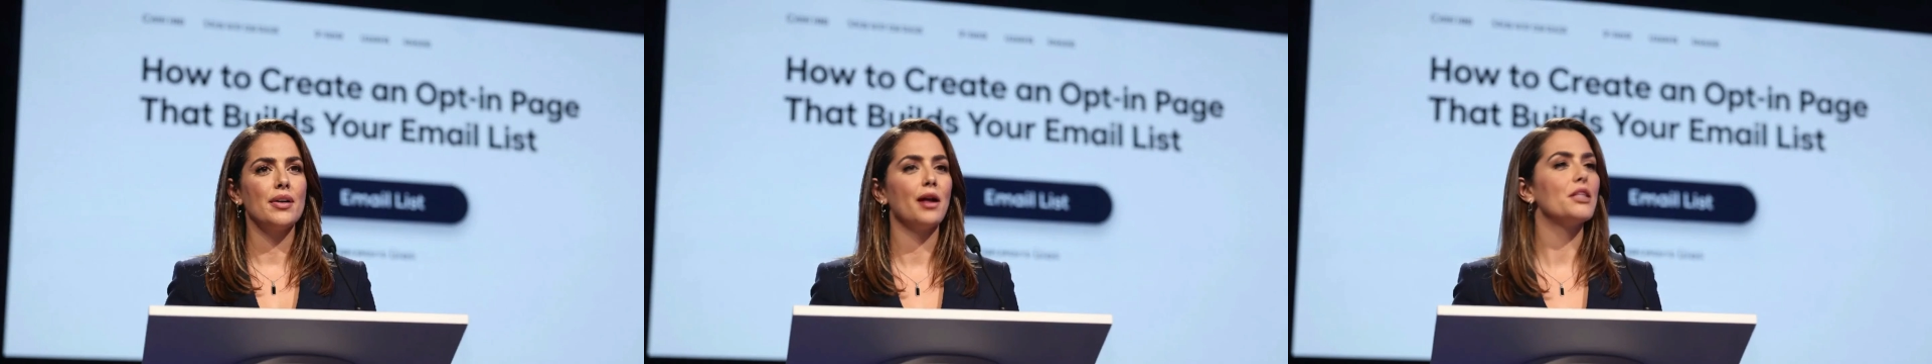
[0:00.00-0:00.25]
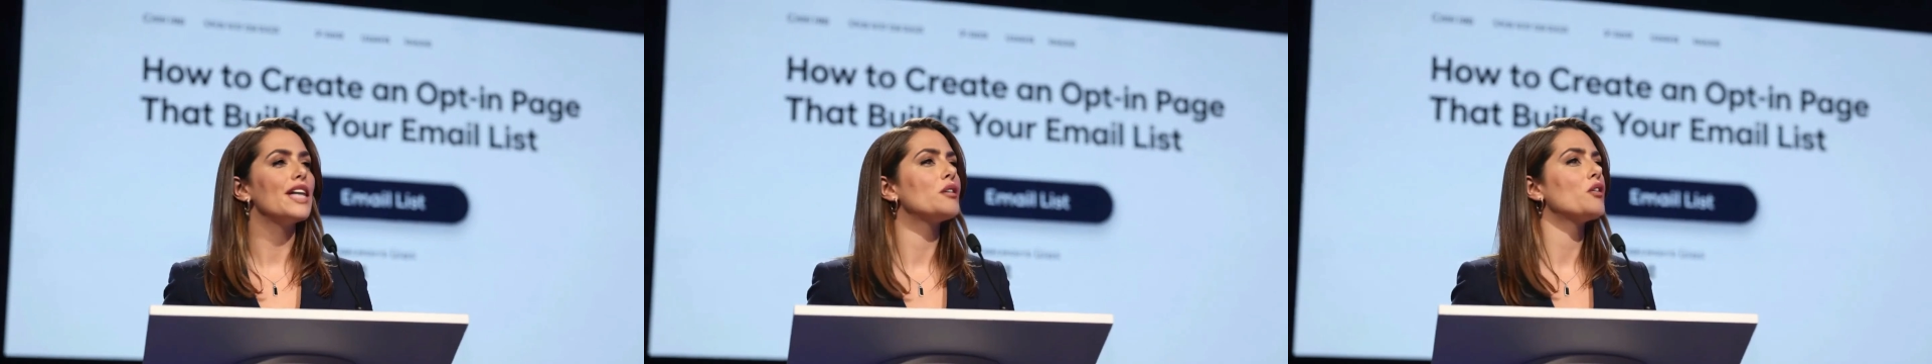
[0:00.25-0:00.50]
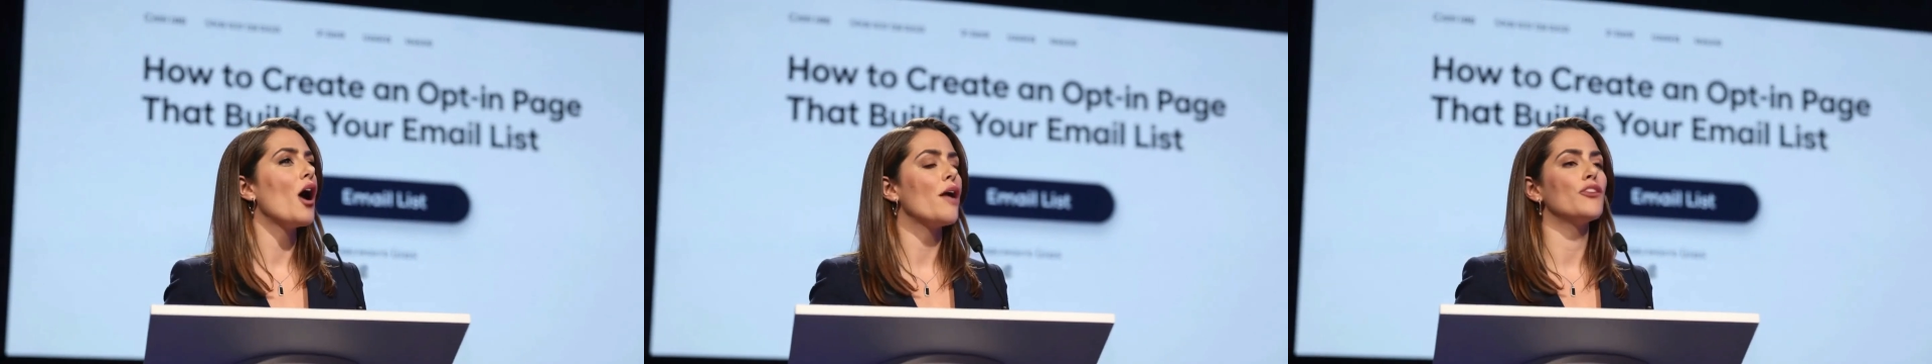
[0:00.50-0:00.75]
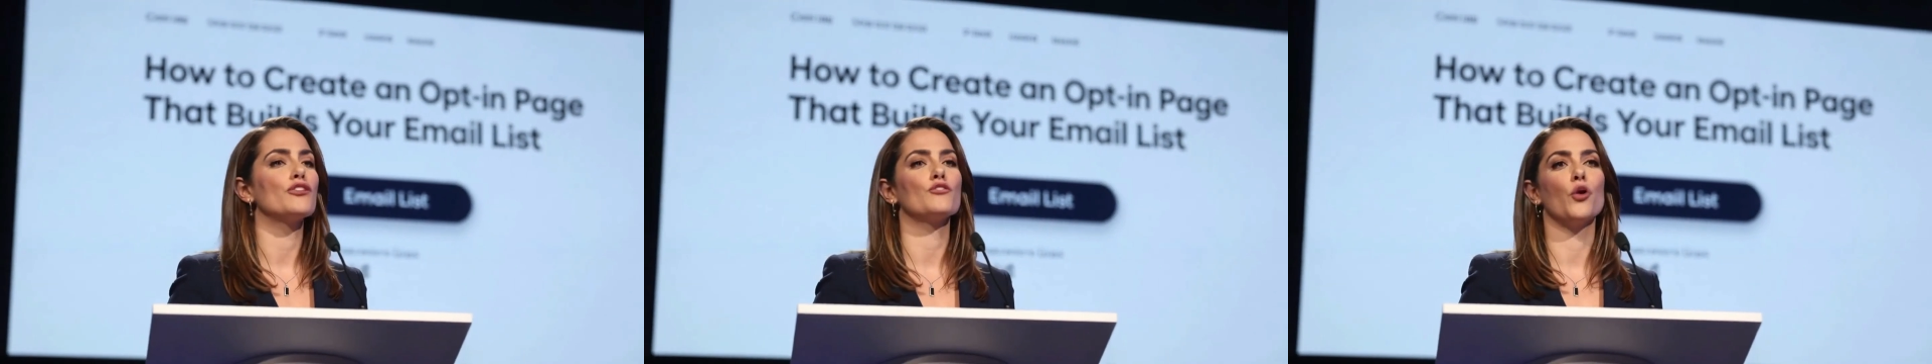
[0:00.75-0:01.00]
Now keep your
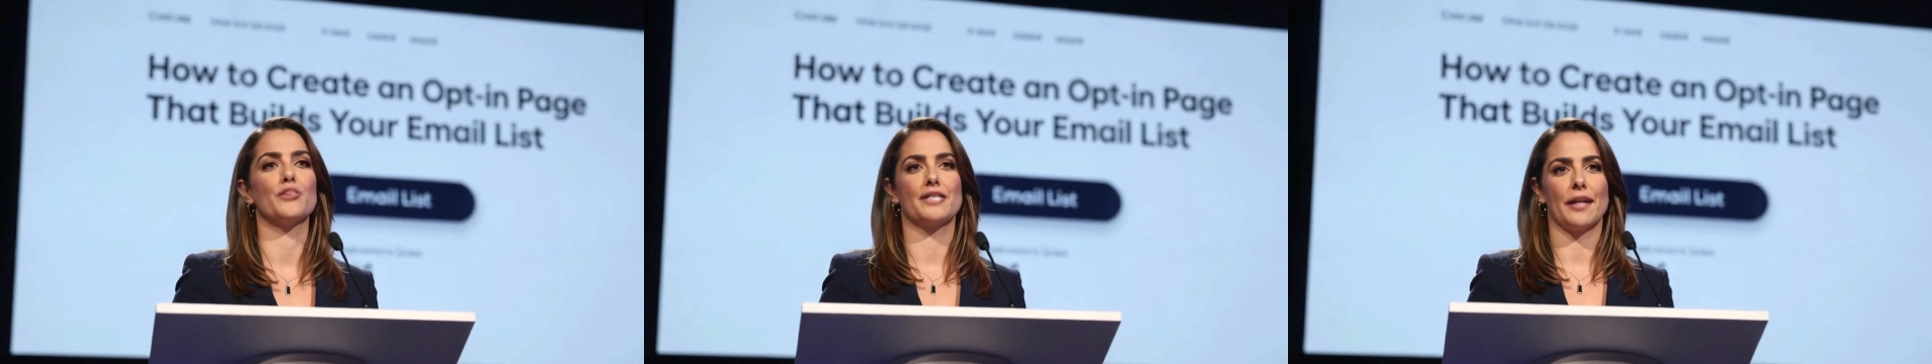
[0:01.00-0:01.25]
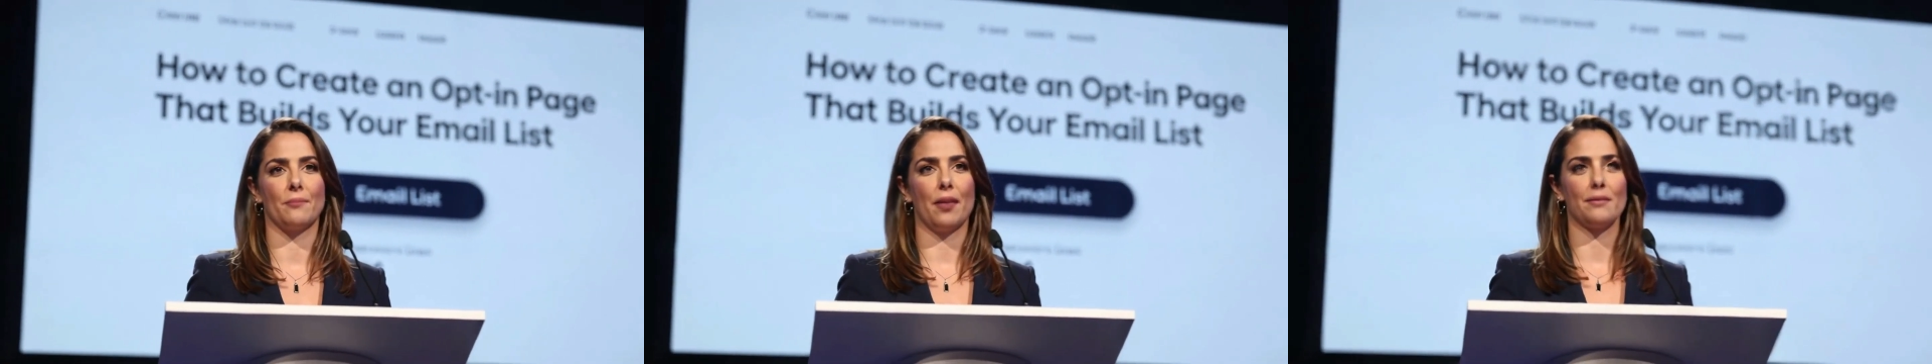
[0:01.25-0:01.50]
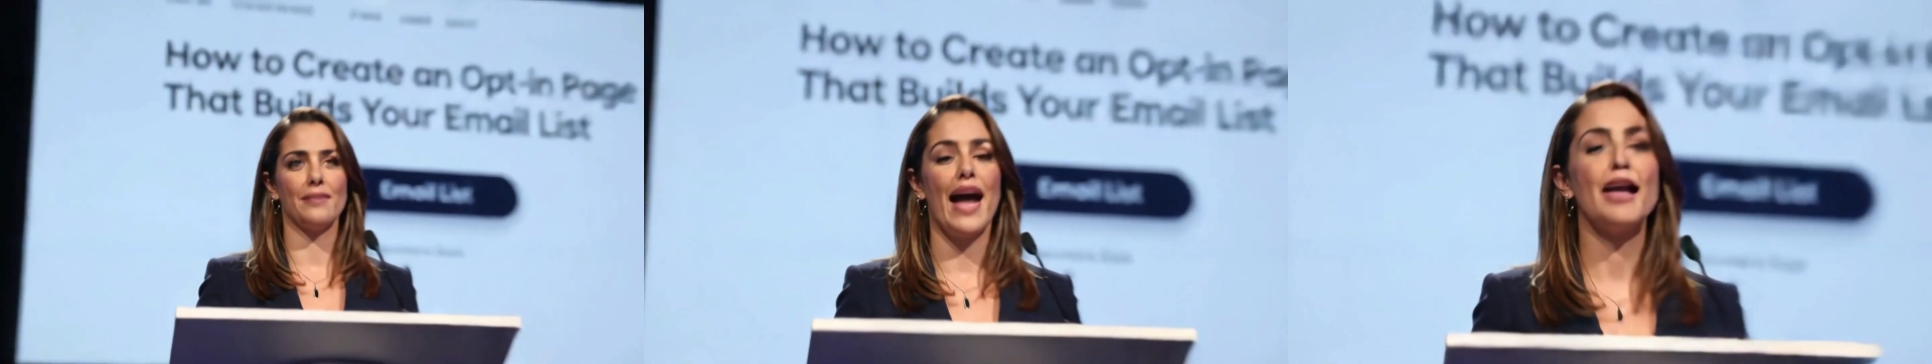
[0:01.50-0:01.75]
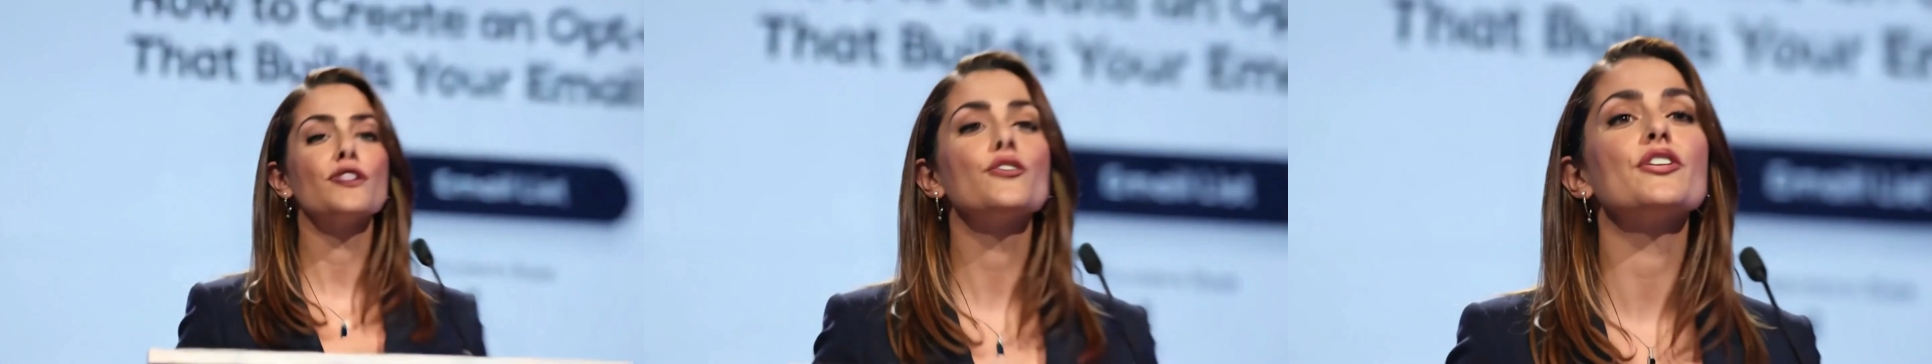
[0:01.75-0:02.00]
opt-in form simple.
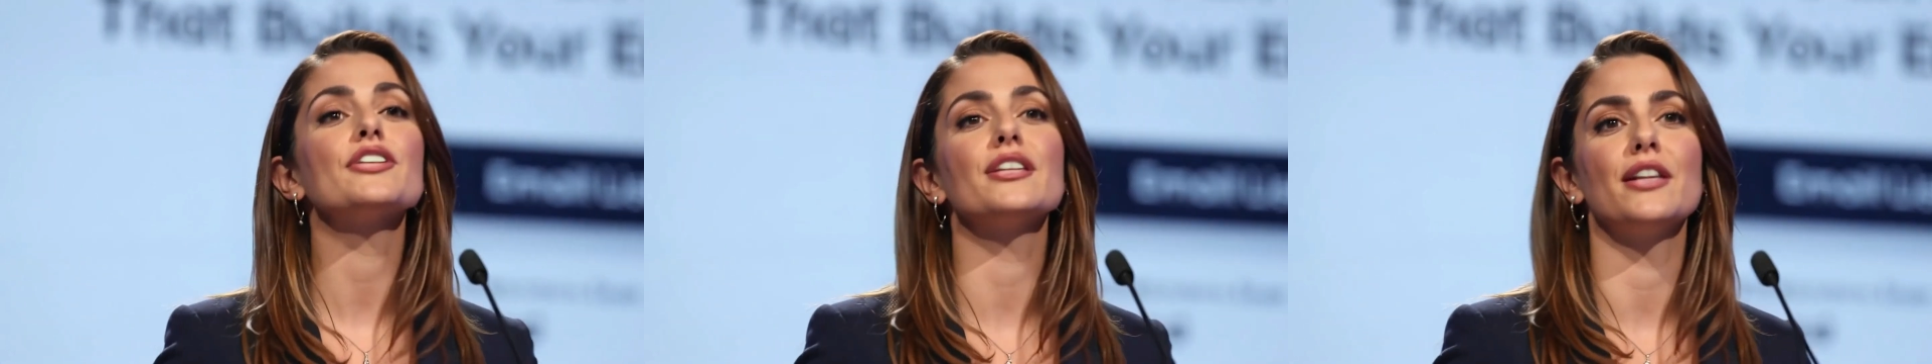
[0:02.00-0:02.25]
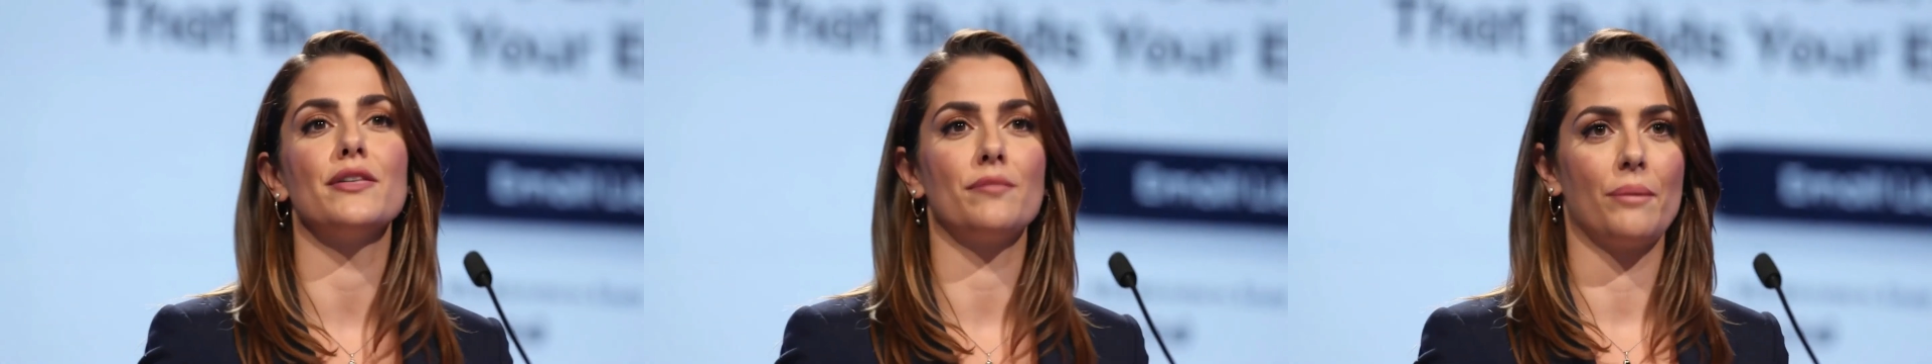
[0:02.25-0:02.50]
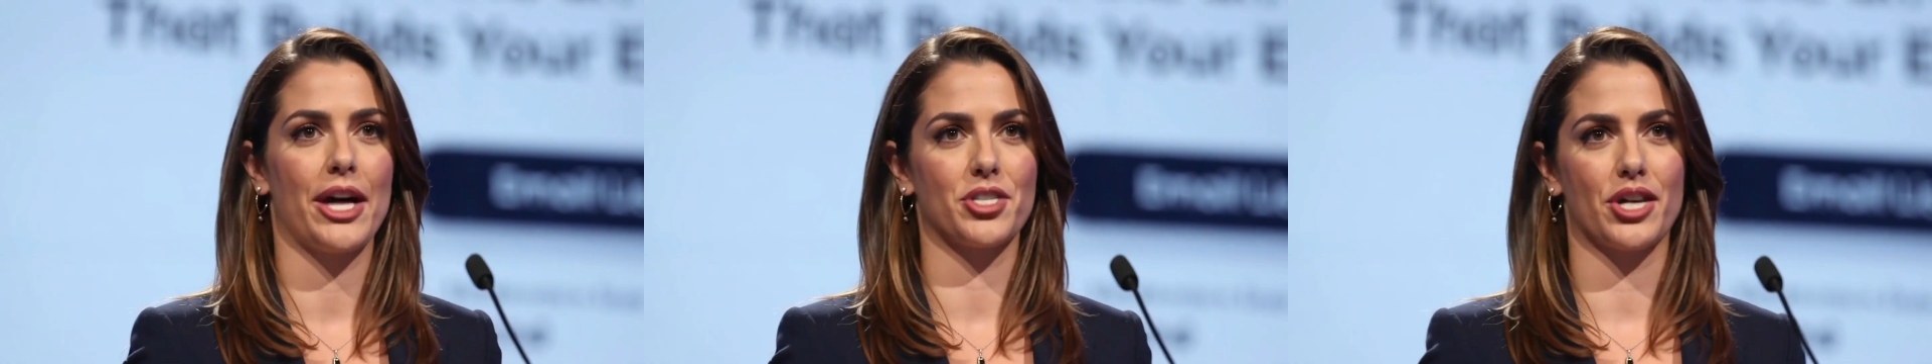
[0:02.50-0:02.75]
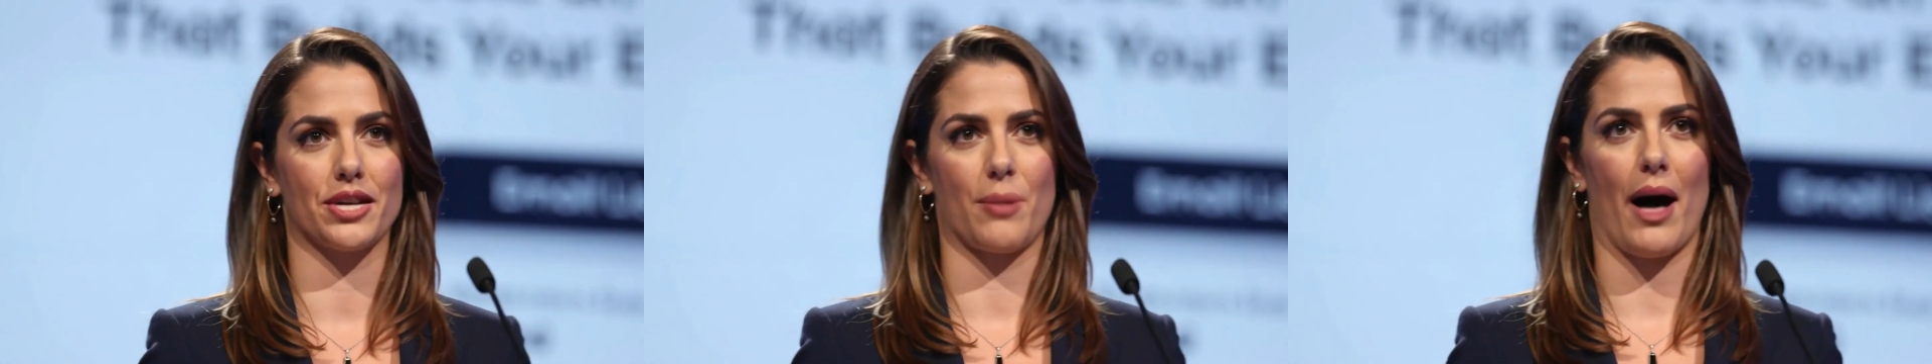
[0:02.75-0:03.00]
Ask for as little
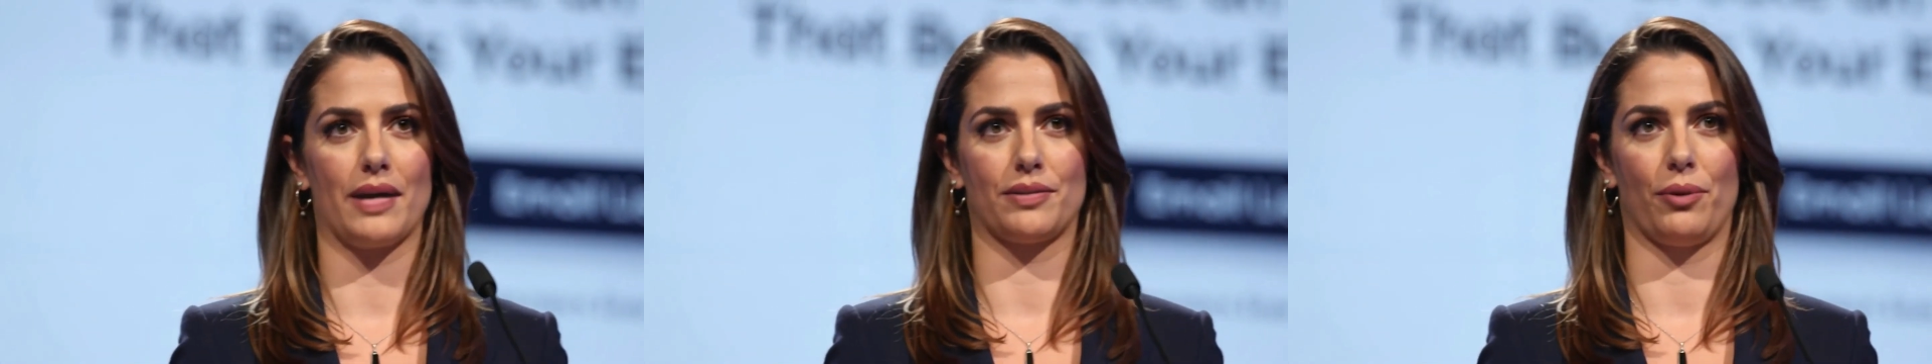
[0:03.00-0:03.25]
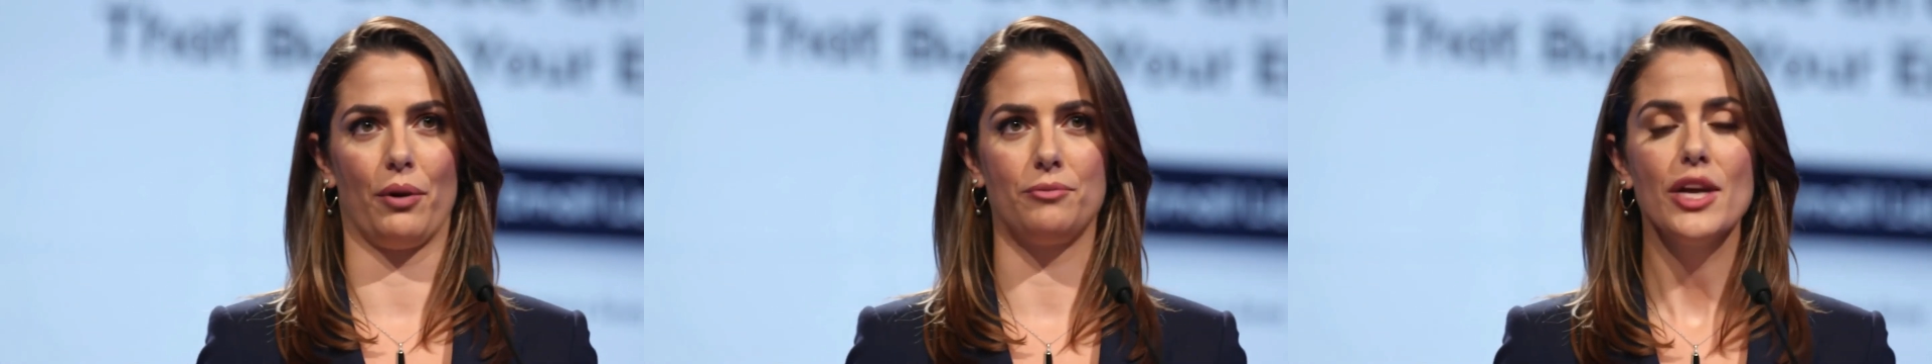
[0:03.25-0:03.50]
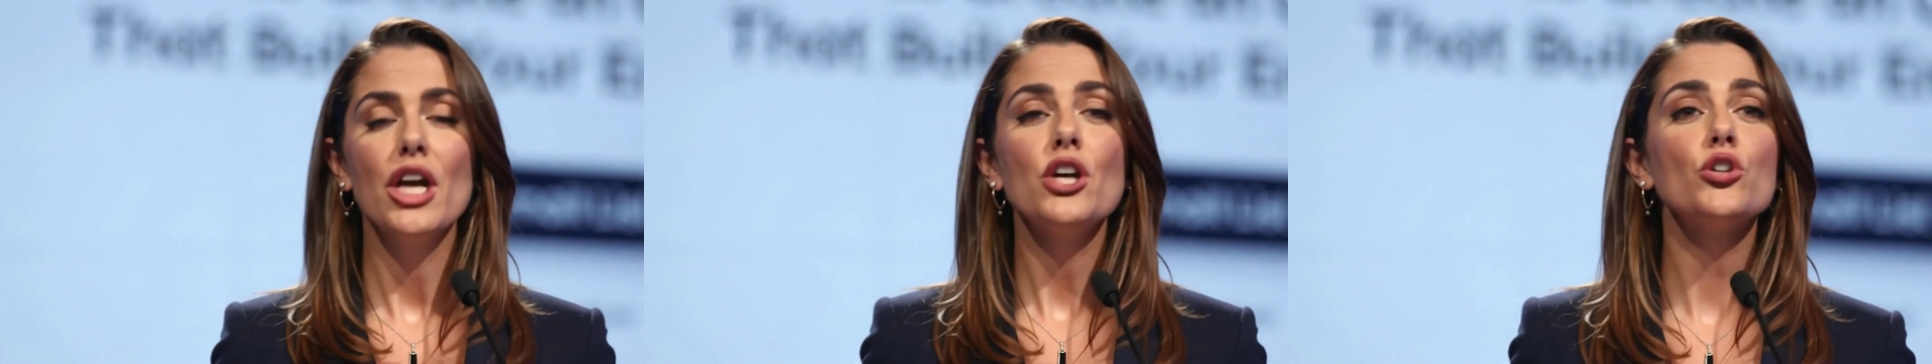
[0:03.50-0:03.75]
information as possible.